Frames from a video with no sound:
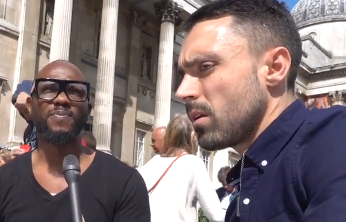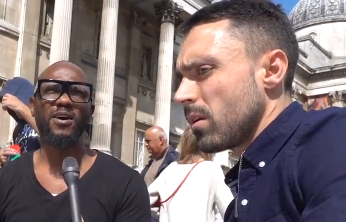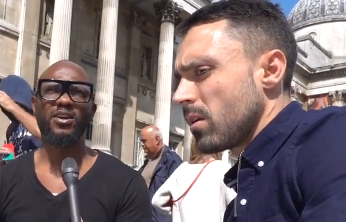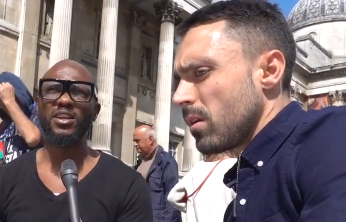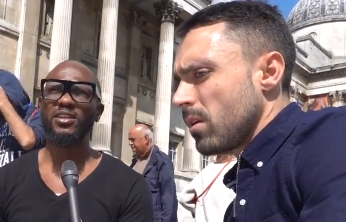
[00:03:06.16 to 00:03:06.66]
Speaker 1: just
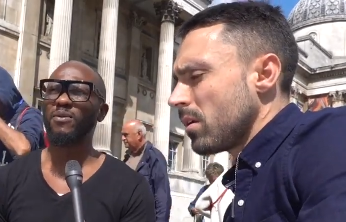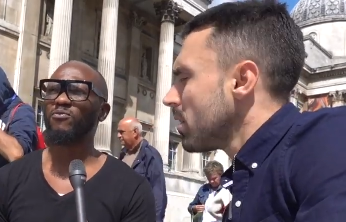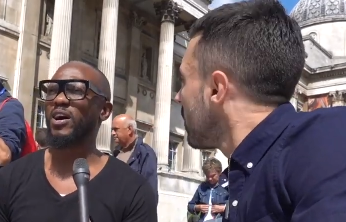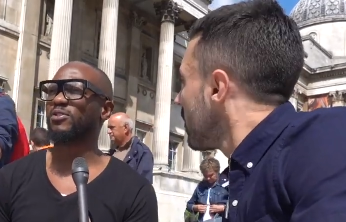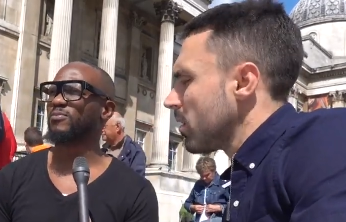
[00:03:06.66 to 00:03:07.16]
about killing
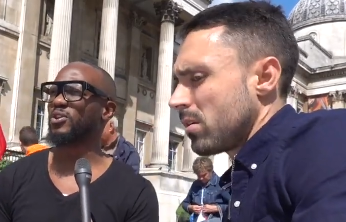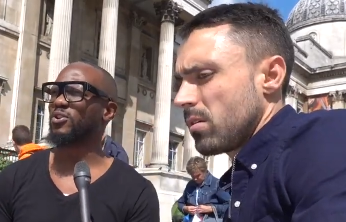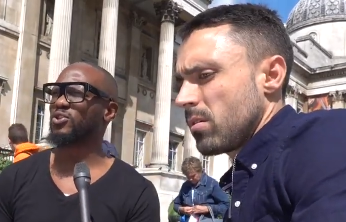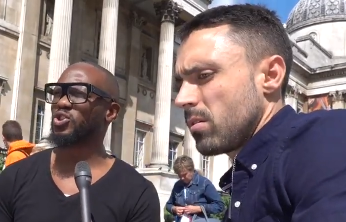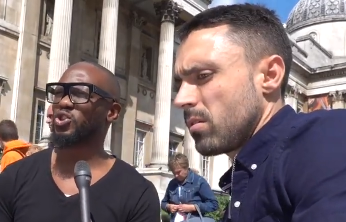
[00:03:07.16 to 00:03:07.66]
them
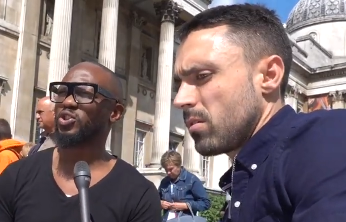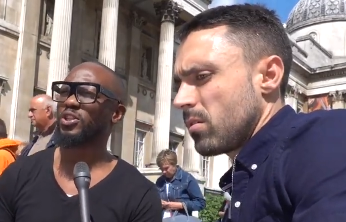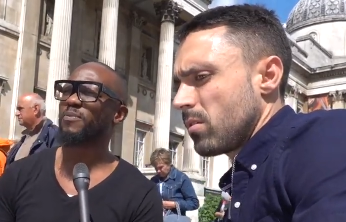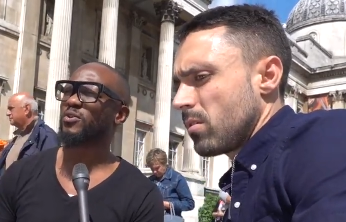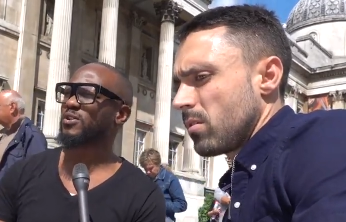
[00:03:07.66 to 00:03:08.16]
randomly or just
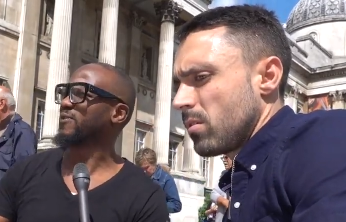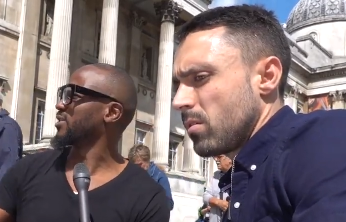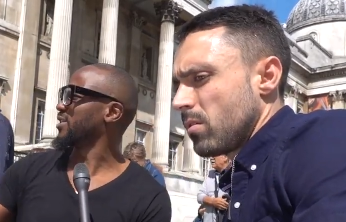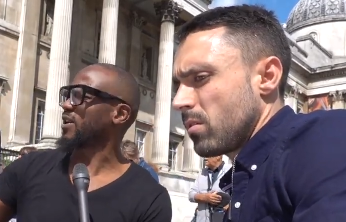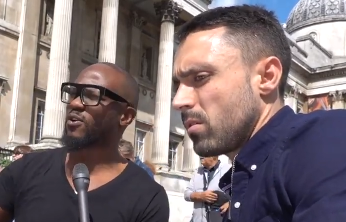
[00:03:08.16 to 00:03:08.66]
shooting them just for
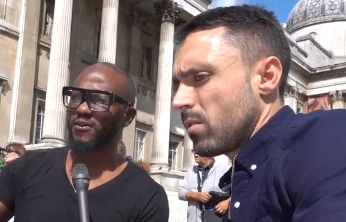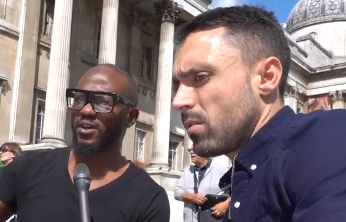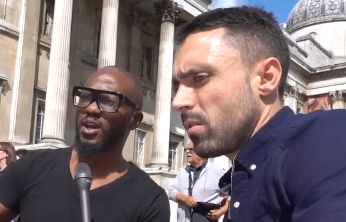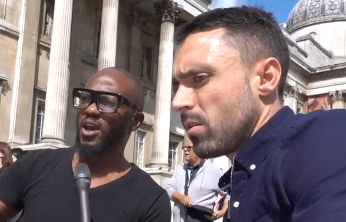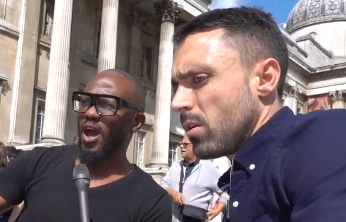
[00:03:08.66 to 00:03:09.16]
the sake of
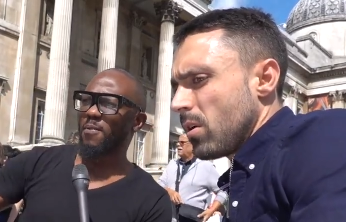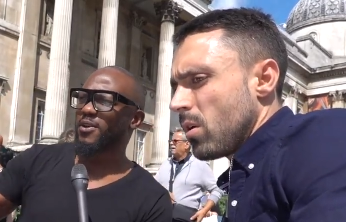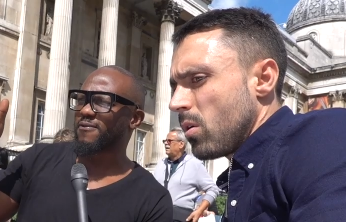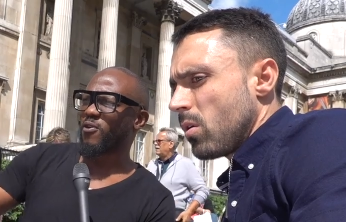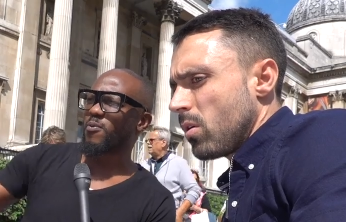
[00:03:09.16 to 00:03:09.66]
it. I
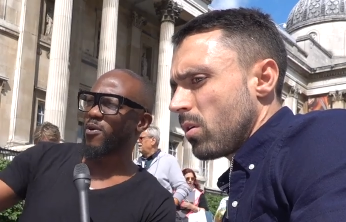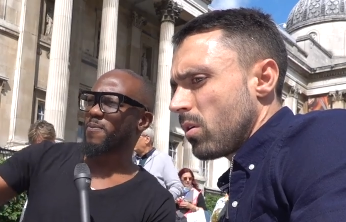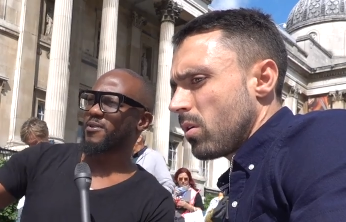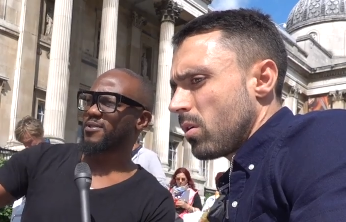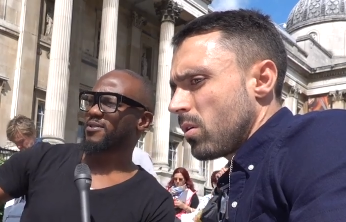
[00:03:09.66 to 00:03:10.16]
mean, for a
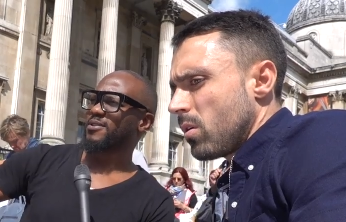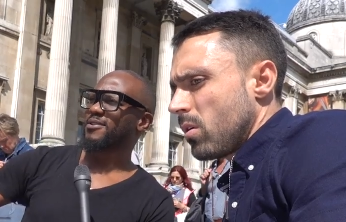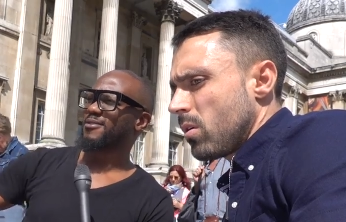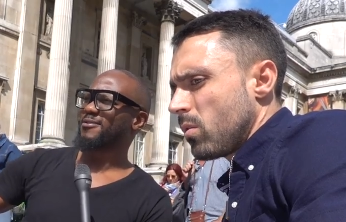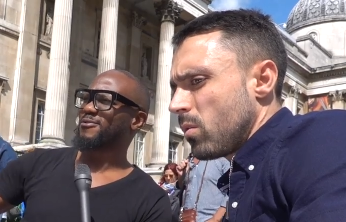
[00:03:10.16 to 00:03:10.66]
purpose,
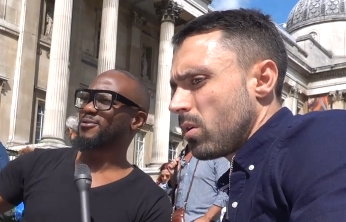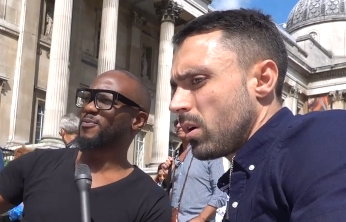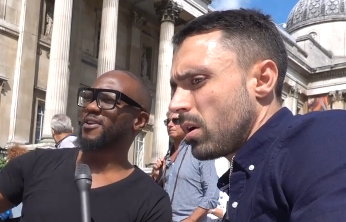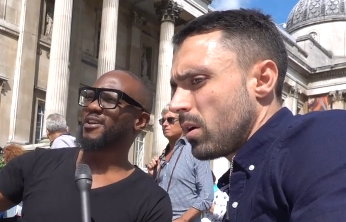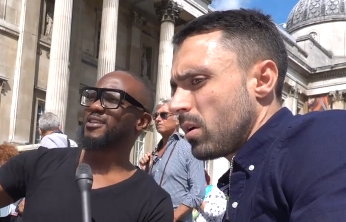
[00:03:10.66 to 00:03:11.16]

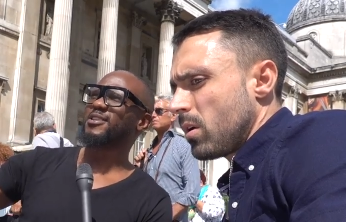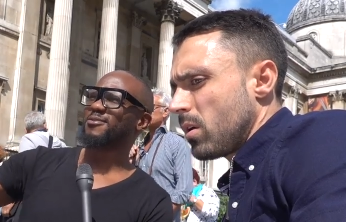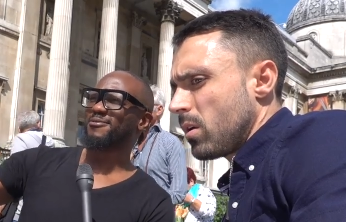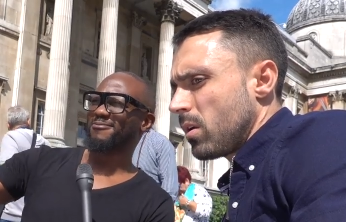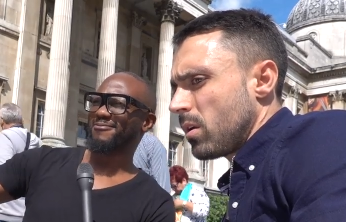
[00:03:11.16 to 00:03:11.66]
to be
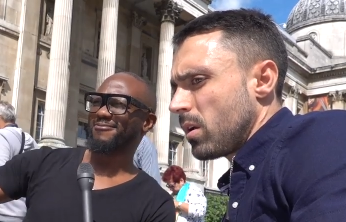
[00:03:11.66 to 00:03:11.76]
eaten.